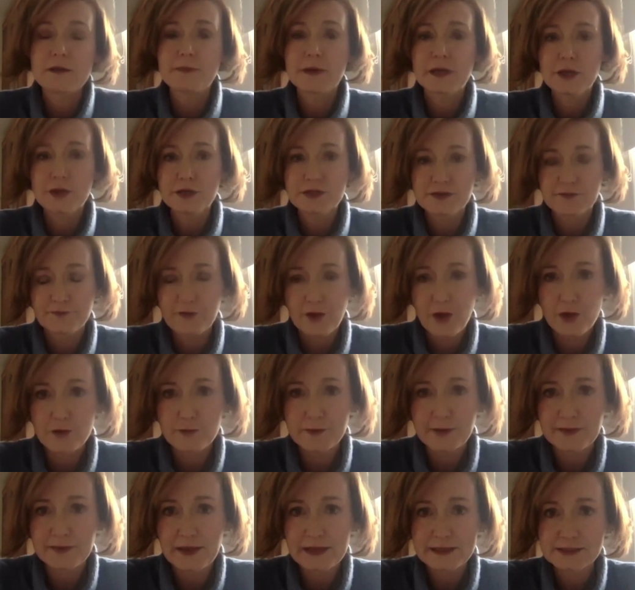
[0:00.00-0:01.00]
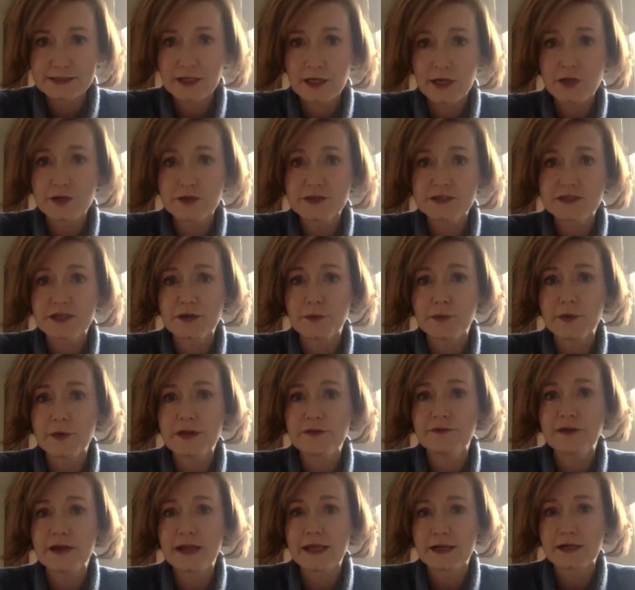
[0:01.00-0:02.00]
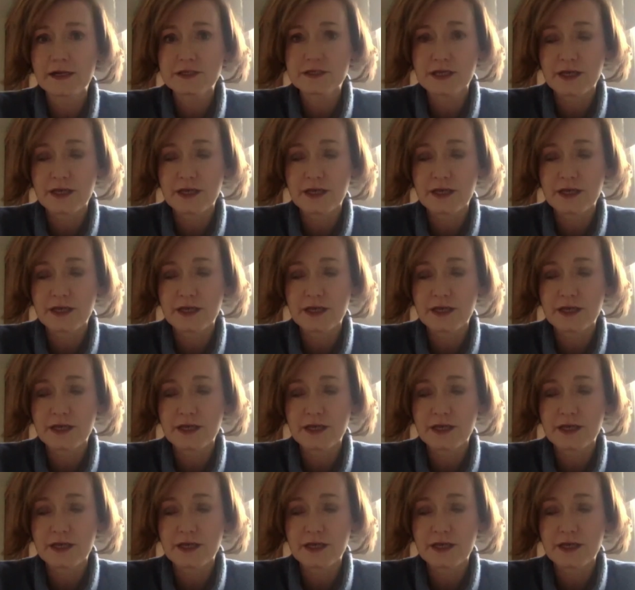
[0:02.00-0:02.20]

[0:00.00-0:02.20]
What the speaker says: Because of COVID, that's closed, so we've linked